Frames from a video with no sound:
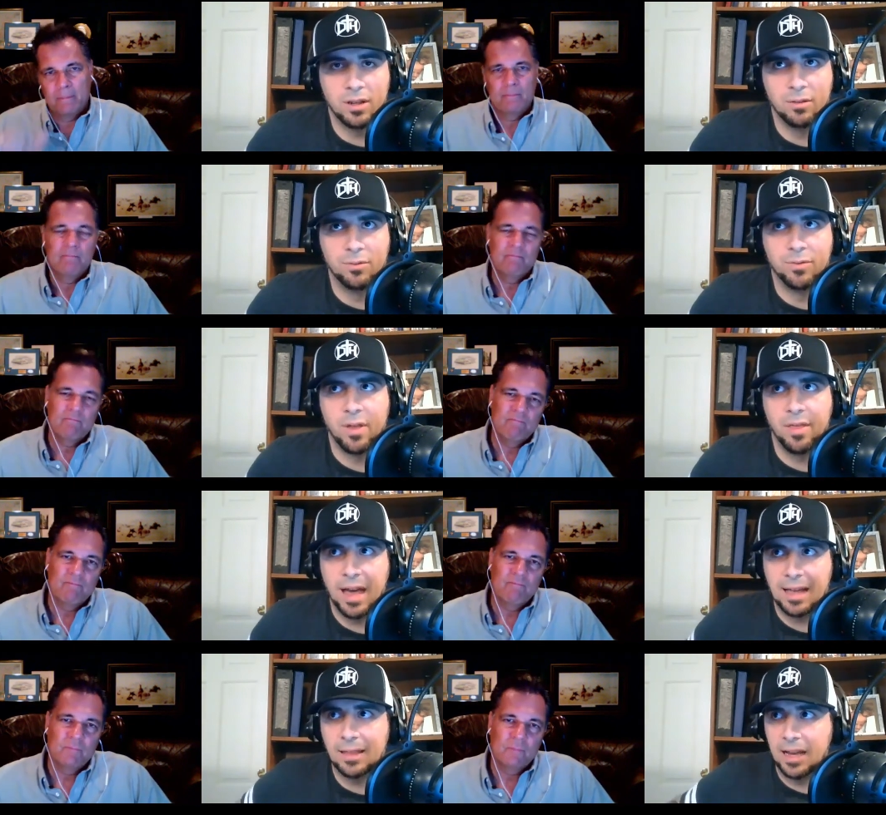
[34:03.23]
Speaker 1: of
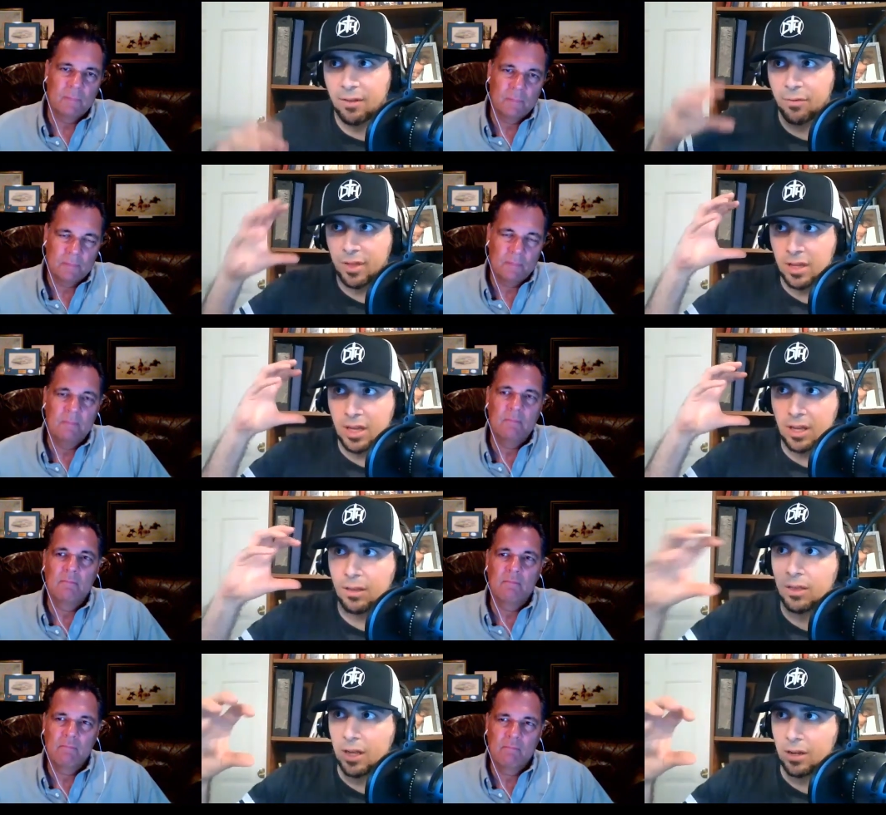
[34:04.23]
that line of thinking
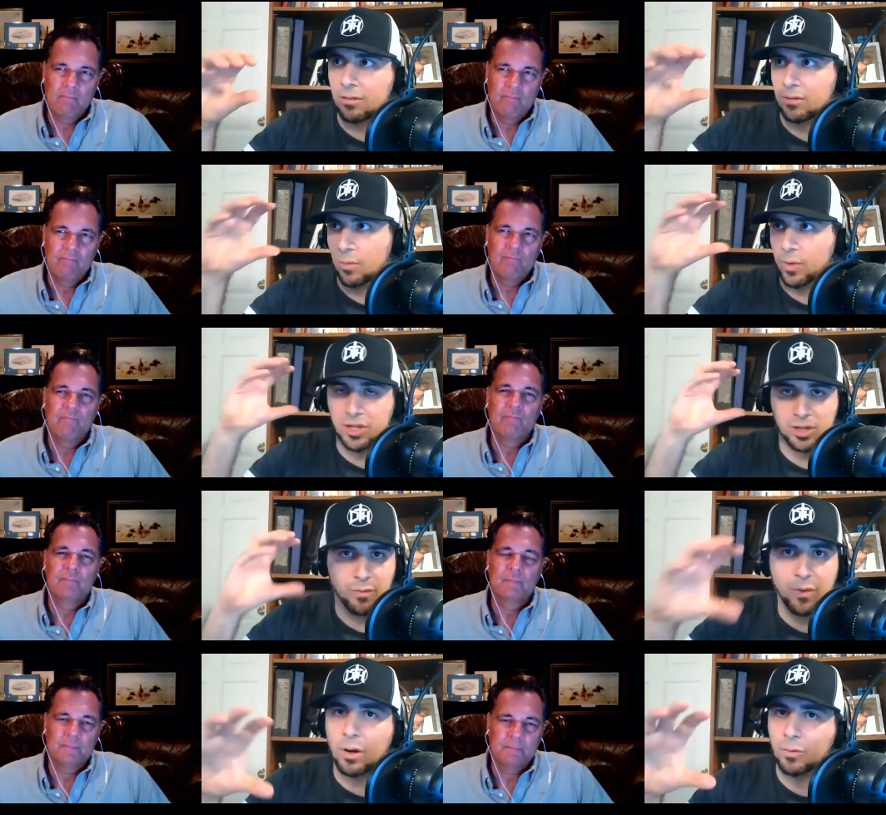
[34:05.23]
that that we just
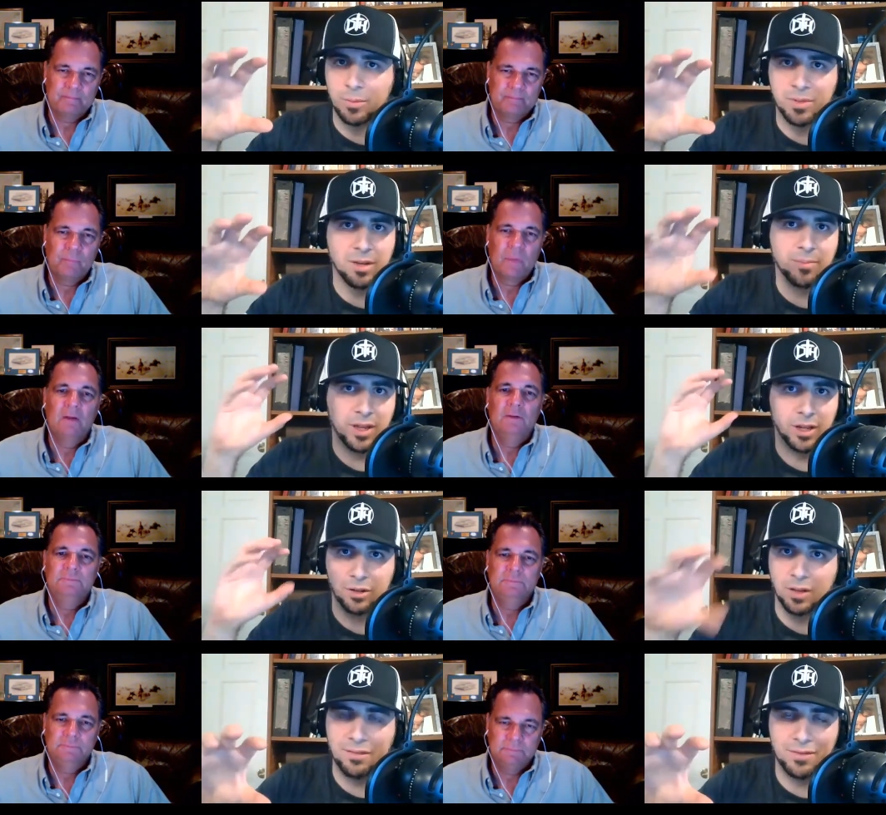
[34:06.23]
evolve from something in
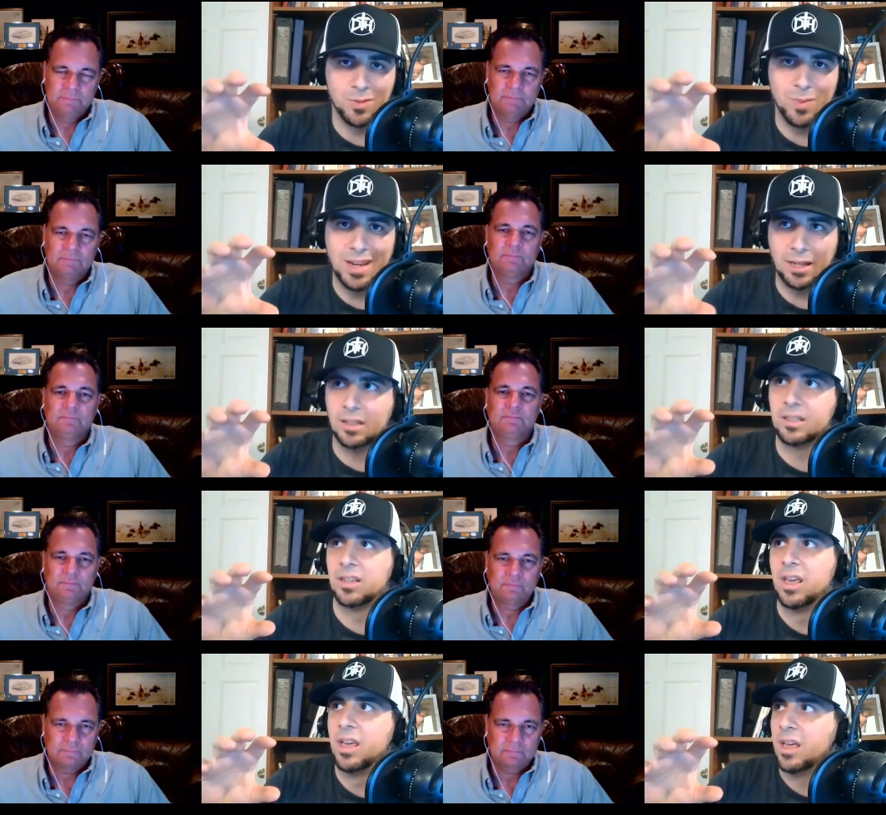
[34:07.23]
your life is meaningless.
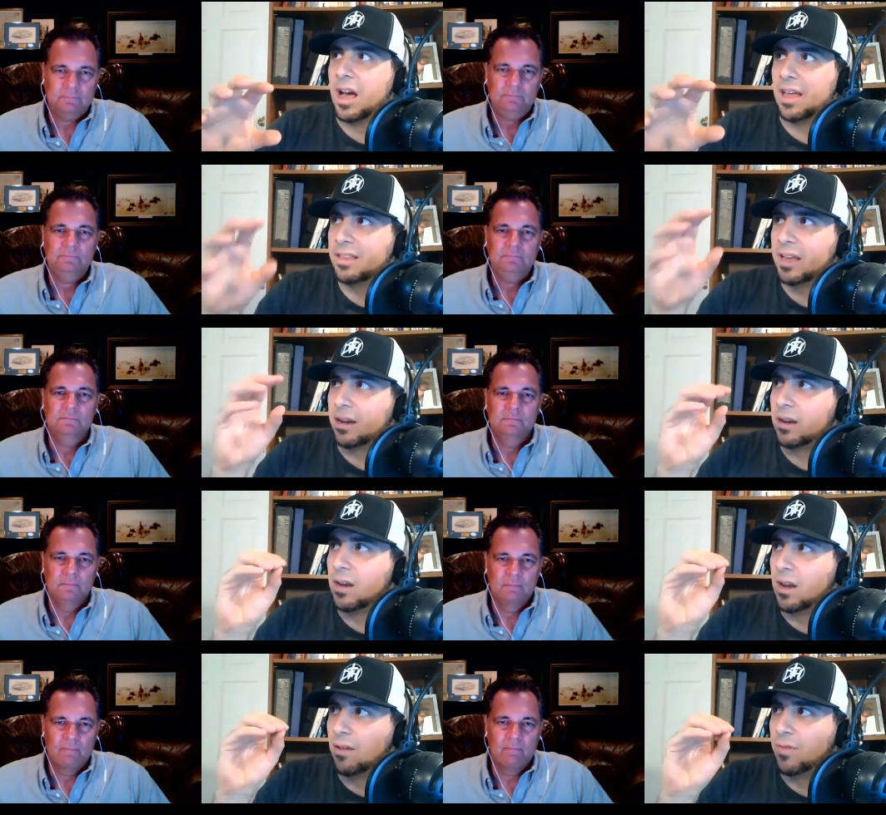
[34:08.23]
I think that
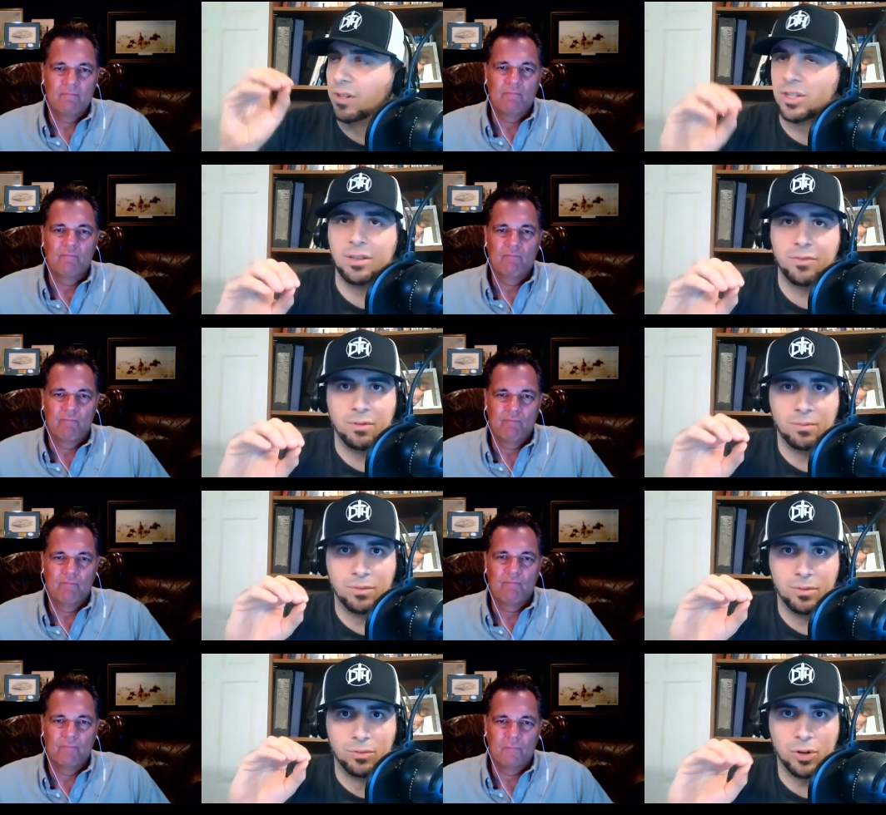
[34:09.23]
eventually if you
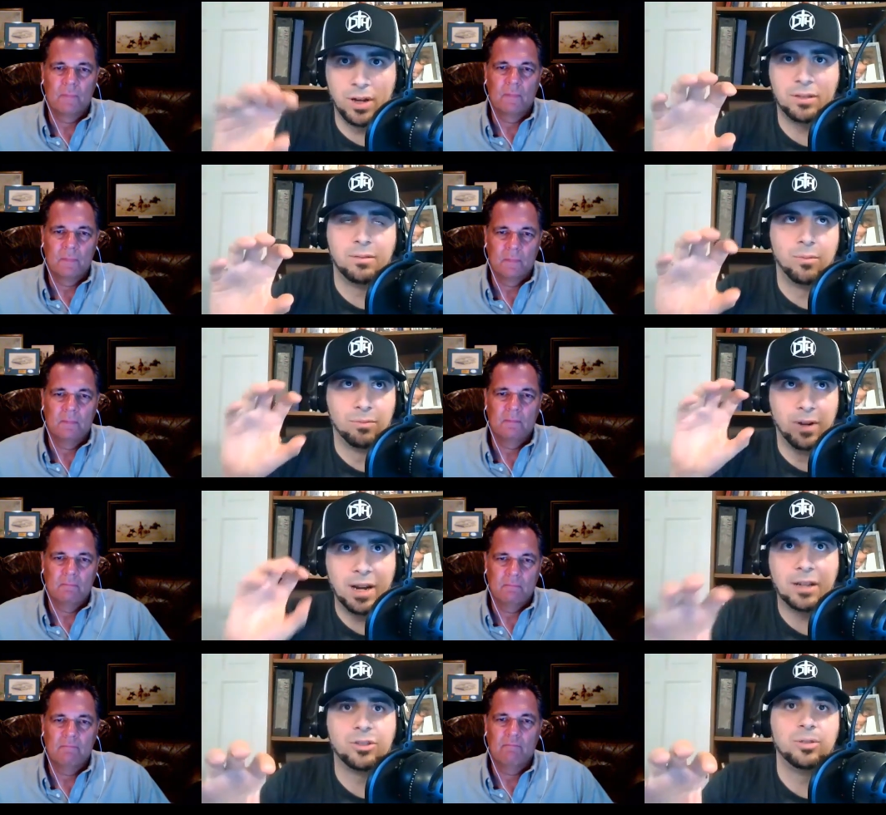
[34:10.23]
draw it run it
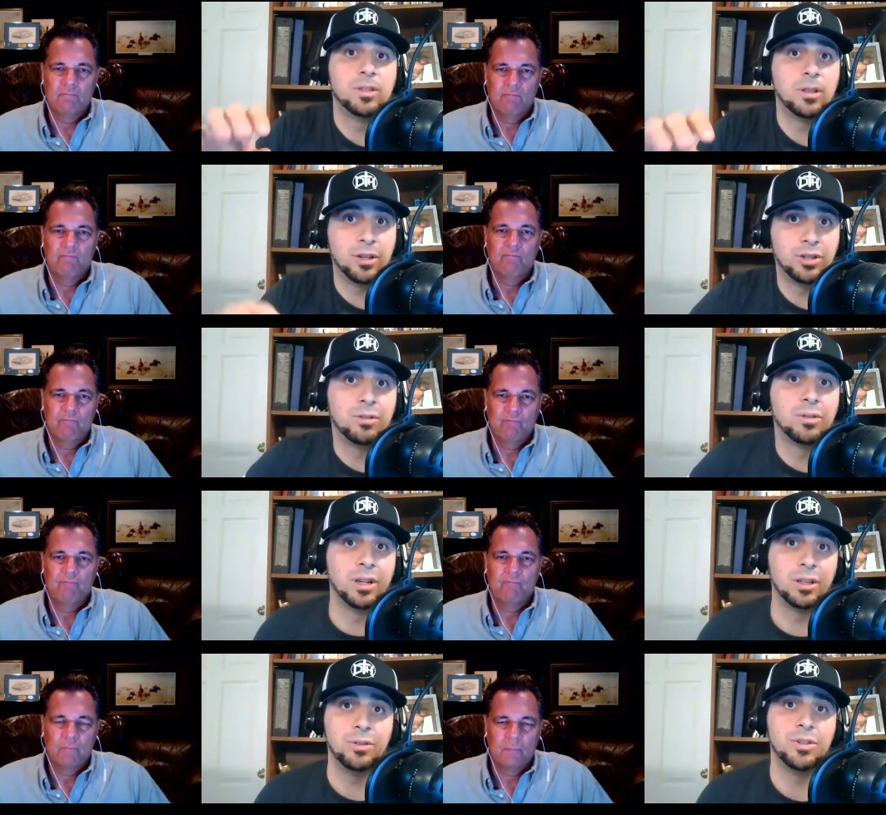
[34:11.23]
out to its logical
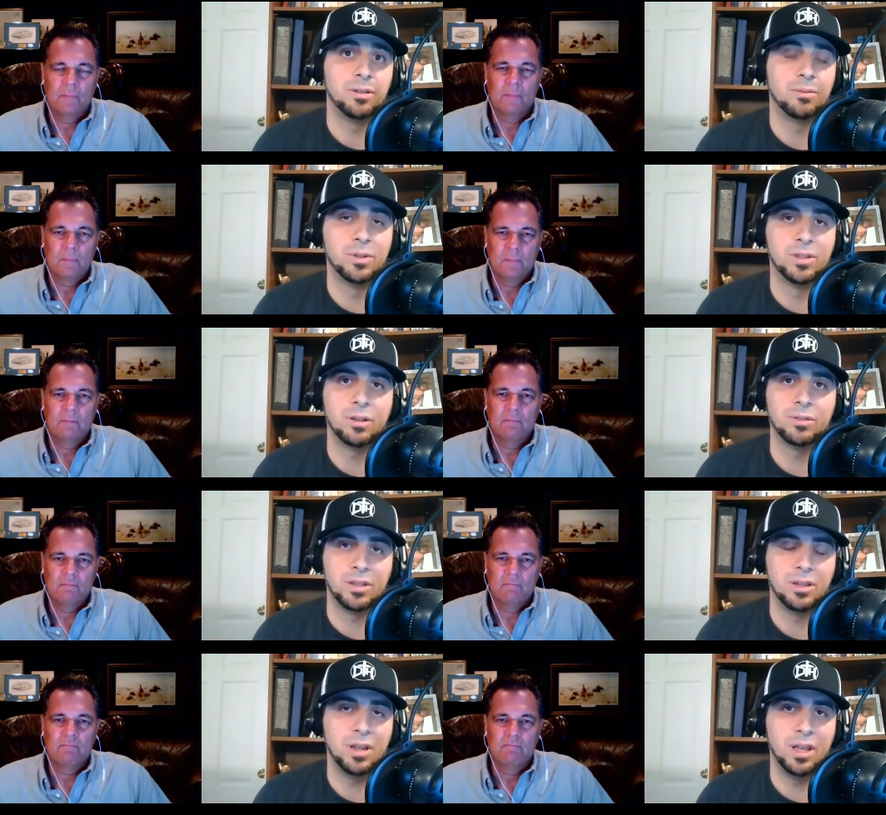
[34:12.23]
conclusion results
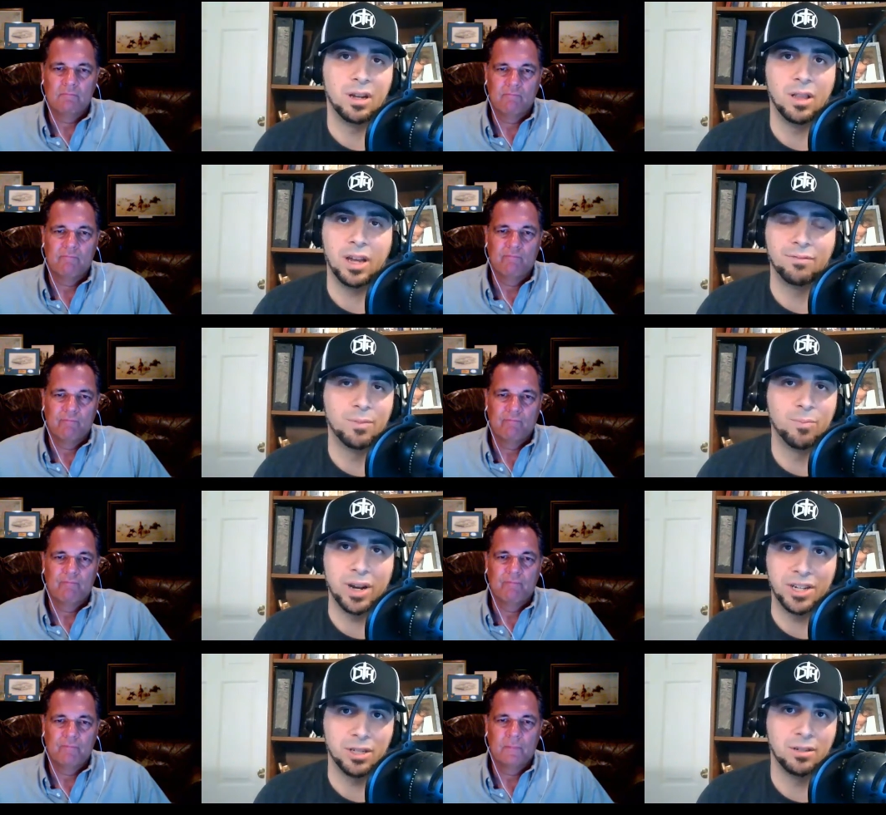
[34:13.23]
in in a lot of
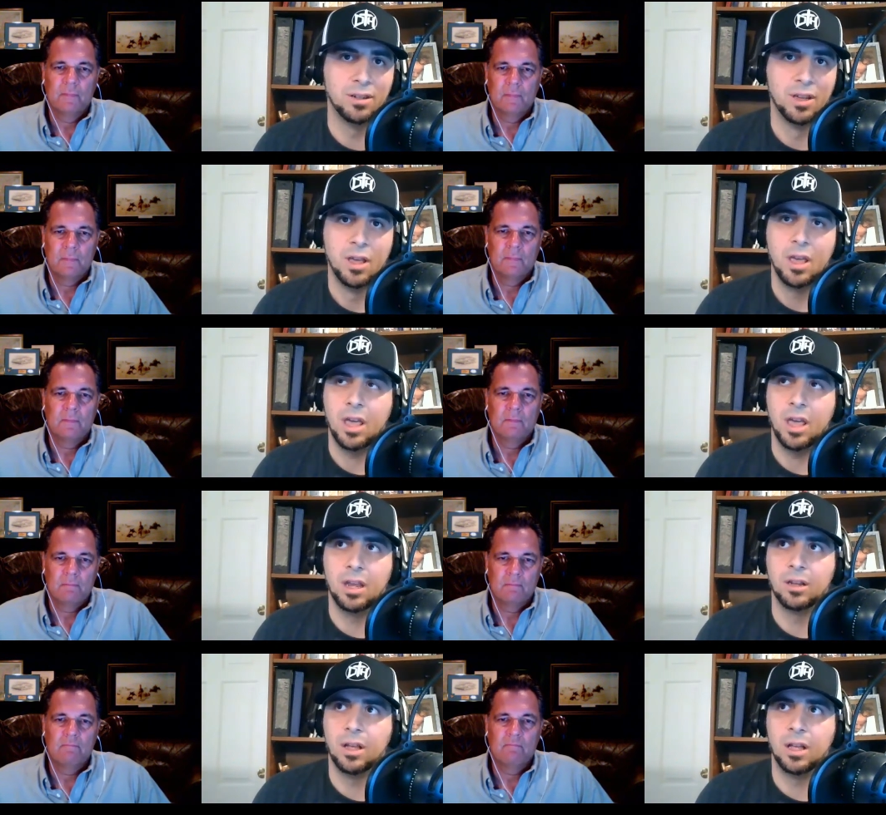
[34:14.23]
depression
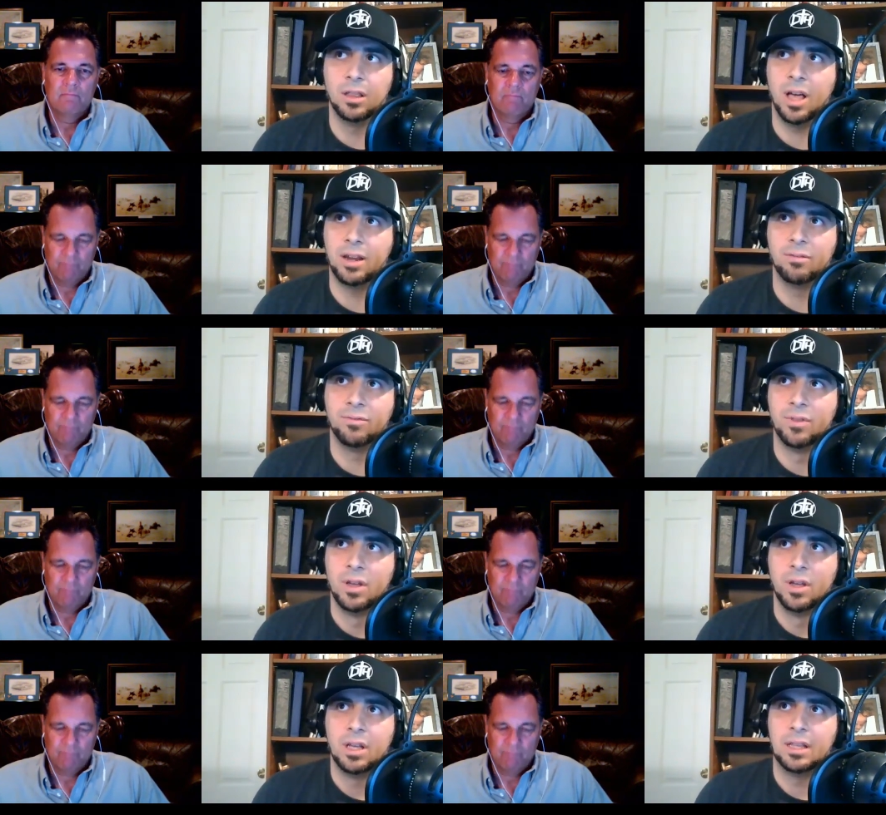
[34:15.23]
and a, a lot of
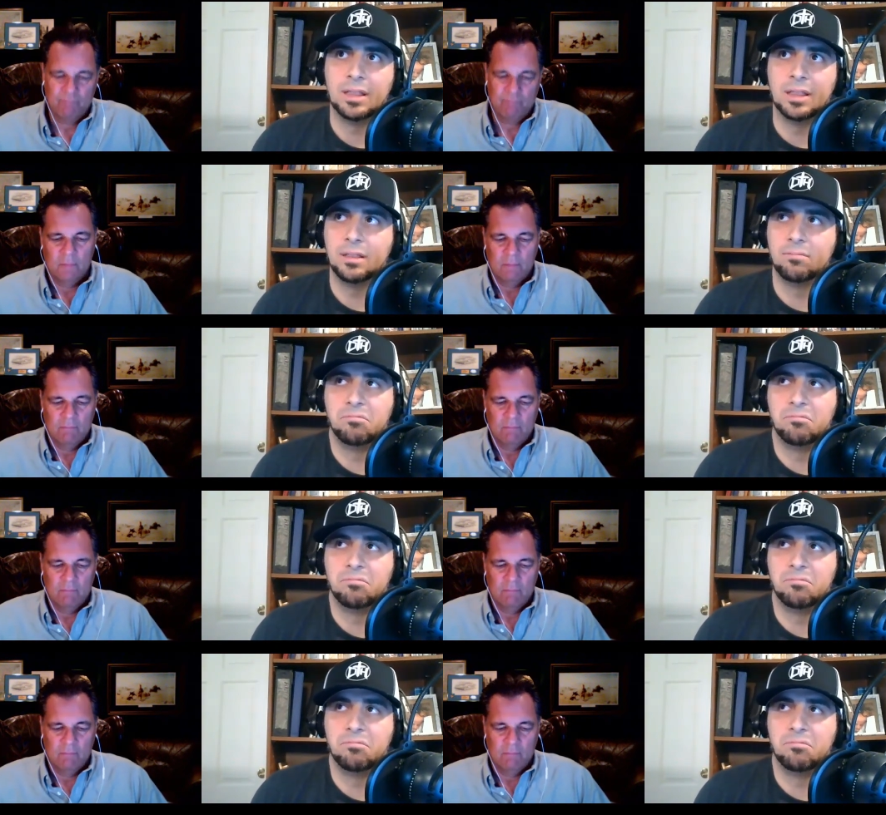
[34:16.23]
l-